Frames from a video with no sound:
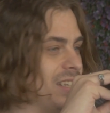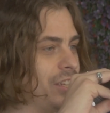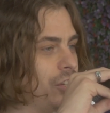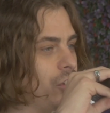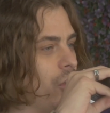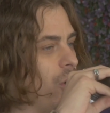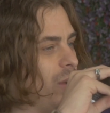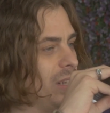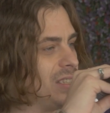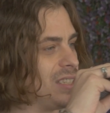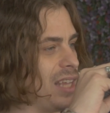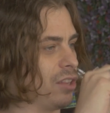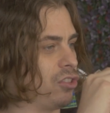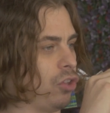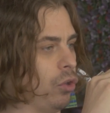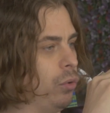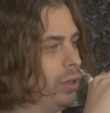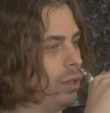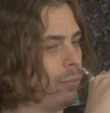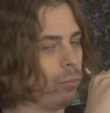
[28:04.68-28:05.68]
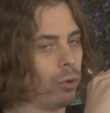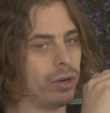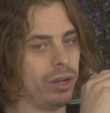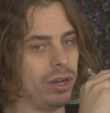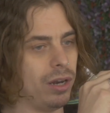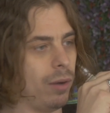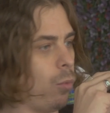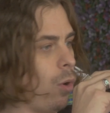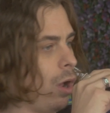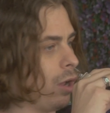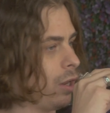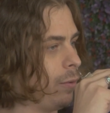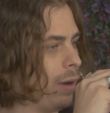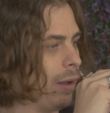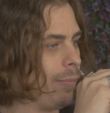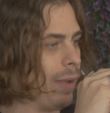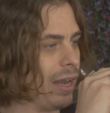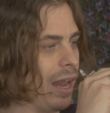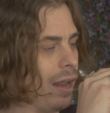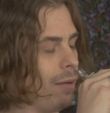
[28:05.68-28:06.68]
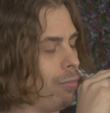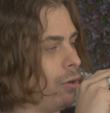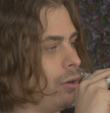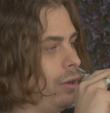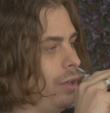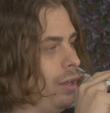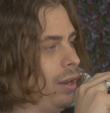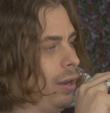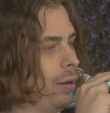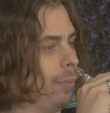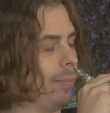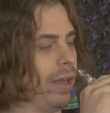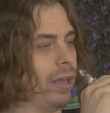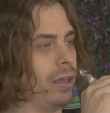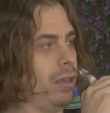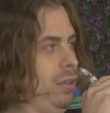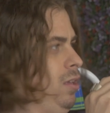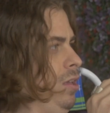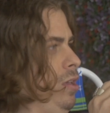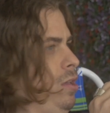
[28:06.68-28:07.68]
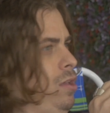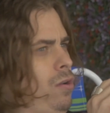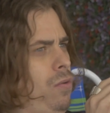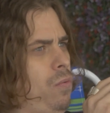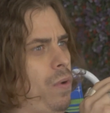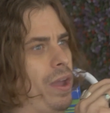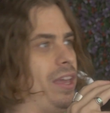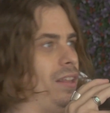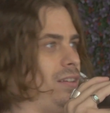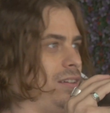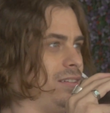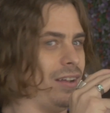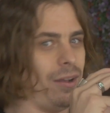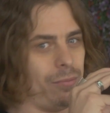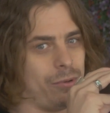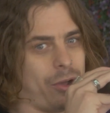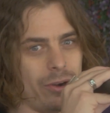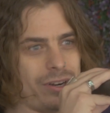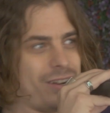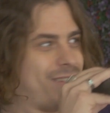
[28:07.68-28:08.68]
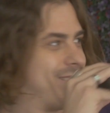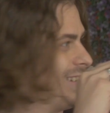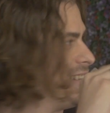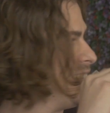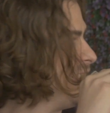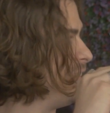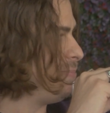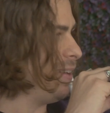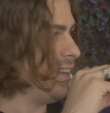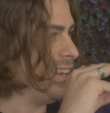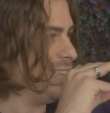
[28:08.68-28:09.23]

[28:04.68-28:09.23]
thing you know, it's like 2 a.m. and I'm walking around my neighborhood and I'm like, wait, I'm going off the deep